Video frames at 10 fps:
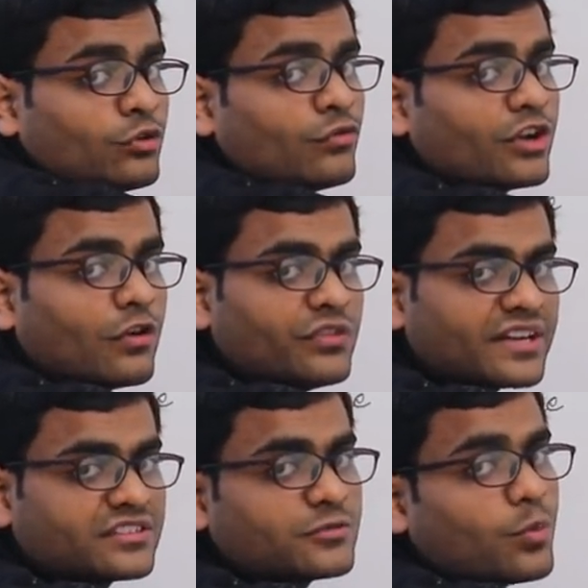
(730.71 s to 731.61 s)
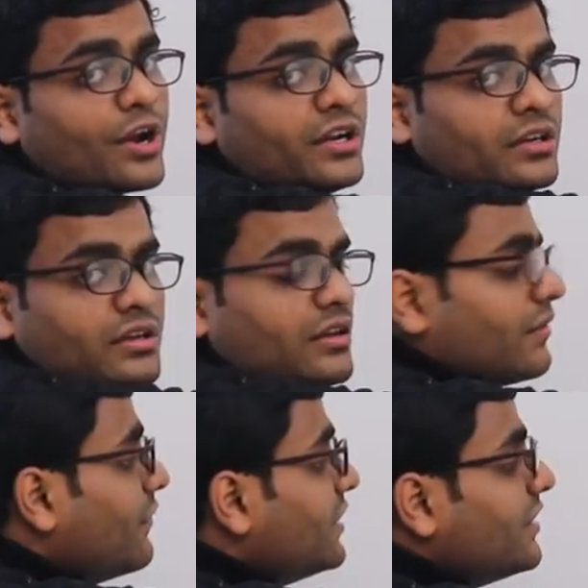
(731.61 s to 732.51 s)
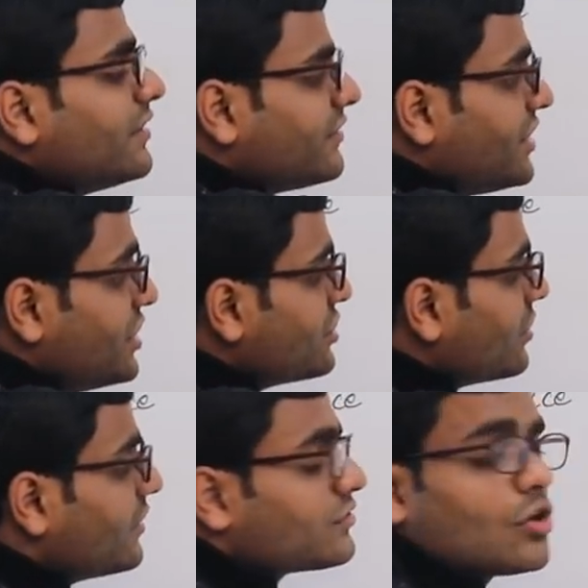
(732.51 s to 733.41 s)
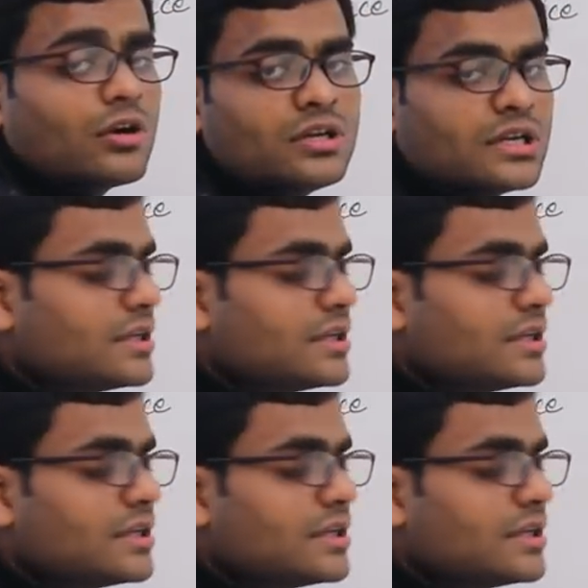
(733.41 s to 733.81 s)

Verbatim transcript: to one of the access point within its reach is called